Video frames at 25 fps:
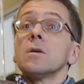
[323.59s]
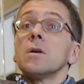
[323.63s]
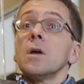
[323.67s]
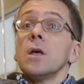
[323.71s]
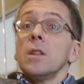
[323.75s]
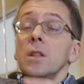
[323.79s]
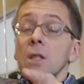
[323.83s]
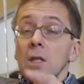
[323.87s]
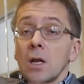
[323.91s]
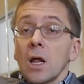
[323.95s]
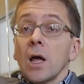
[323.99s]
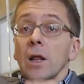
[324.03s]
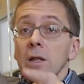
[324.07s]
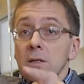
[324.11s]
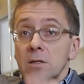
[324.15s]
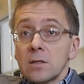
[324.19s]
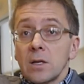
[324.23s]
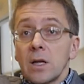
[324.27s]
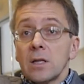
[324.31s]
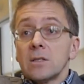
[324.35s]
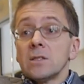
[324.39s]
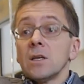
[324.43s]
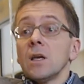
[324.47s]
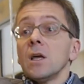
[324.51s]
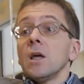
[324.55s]
in the United
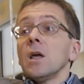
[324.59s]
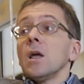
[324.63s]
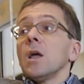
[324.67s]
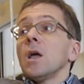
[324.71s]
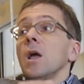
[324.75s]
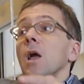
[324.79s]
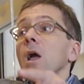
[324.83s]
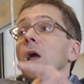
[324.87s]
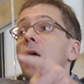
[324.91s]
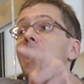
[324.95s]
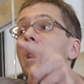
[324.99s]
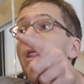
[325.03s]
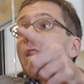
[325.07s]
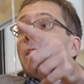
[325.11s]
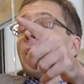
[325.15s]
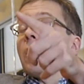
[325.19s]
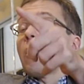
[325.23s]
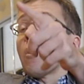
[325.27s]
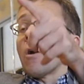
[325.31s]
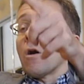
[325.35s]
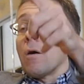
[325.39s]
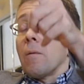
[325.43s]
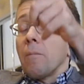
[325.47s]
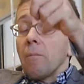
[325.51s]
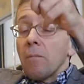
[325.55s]
States.
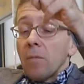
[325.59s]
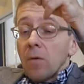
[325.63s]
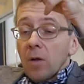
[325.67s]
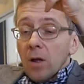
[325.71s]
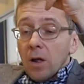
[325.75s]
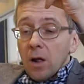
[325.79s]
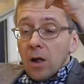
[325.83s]
There are,